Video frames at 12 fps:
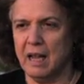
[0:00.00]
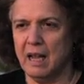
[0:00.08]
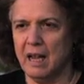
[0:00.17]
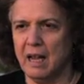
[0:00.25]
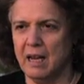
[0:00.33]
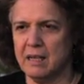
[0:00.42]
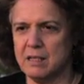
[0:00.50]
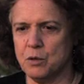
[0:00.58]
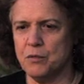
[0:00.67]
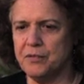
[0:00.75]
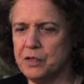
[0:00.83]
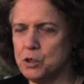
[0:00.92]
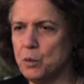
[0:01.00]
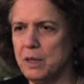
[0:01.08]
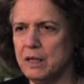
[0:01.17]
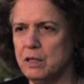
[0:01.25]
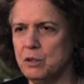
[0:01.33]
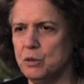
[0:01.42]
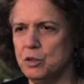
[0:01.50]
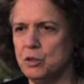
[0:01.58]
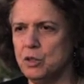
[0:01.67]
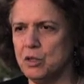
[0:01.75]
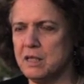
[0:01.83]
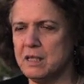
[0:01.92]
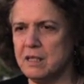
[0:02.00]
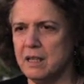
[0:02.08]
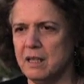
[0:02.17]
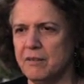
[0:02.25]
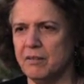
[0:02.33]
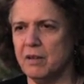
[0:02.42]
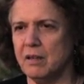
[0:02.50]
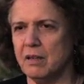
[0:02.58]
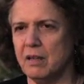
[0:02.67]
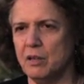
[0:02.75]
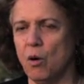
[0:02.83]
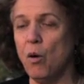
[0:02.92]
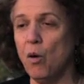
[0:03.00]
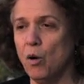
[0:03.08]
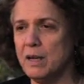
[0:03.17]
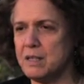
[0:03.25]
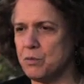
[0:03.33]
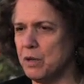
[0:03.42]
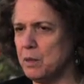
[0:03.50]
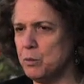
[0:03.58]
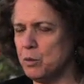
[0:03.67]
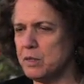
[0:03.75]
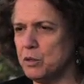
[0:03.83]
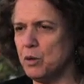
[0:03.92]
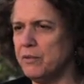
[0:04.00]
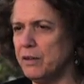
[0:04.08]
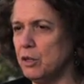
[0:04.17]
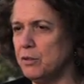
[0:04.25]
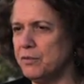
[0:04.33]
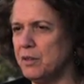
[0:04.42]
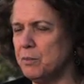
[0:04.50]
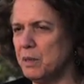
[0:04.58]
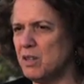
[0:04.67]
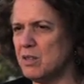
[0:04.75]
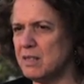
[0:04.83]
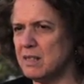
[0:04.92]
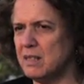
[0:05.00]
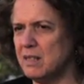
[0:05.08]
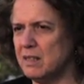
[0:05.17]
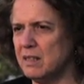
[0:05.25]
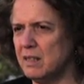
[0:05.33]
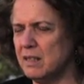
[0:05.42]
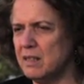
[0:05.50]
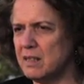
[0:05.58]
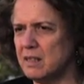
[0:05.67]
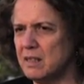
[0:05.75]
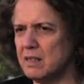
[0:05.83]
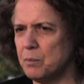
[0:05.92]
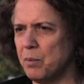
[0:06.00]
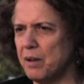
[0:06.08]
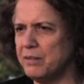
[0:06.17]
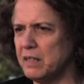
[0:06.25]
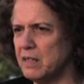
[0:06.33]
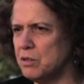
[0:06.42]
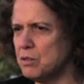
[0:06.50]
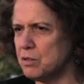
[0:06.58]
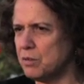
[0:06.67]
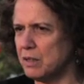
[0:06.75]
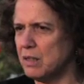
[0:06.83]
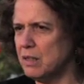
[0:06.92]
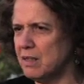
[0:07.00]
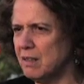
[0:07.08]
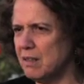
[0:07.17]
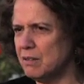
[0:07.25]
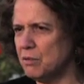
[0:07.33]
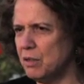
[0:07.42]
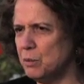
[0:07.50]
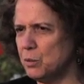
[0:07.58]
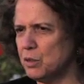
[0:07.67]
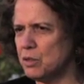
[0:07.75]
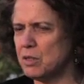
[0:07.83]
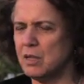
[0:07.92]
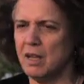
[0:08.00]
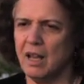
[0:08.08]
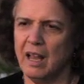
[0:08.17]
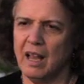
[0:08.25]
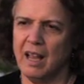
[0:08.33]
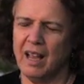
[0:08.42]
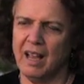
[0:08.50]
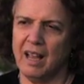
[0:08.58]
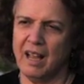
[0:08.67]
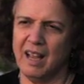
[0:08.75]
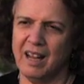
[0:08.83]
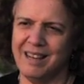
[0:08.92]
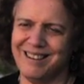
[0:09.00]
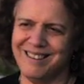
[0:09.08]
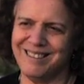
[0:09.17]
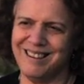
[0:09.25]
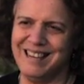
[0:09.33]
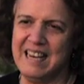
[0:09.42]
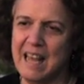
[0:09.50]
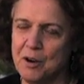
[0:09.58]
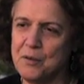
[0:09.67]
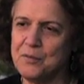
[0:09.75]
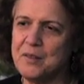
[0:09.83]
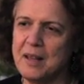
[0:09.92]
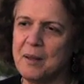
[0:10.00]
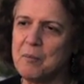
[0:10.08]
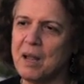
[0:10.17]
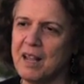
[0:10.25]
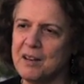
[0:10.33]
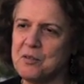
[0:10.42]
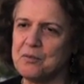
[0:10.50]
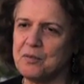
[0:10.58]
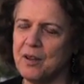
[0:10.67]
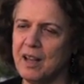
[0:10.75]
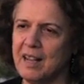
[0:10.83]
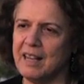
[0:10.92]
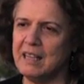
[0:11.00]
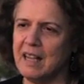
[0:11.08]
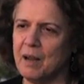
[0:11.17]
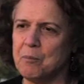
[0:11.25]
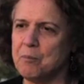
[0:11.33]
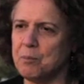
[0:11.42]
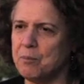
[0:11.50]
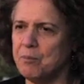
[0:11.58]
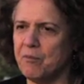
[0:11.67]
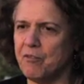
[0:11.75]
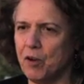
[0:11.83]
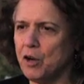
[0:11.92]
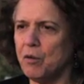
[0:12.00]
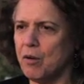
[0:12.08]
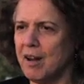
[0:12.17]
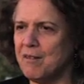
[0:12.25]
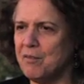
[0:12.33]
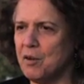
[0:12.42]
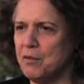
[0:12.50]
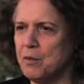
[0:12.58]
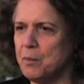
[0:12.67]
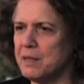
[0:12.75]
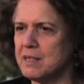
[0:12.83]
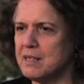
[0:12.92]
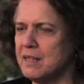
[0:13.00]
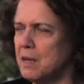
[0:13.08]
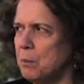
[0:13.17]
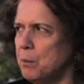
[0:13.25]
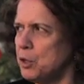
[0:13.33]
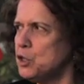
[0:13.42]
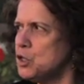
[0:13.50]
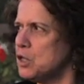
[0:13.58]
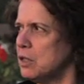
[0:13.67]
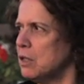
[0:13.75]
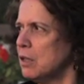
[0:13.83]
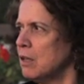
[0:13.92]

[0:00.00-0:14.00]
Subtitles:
And so visually, you don't see even in all Israeli books, and you have a lot of them because it's a private industry. They are trade books. And in none of them can you find a photograph of a Palestinian person.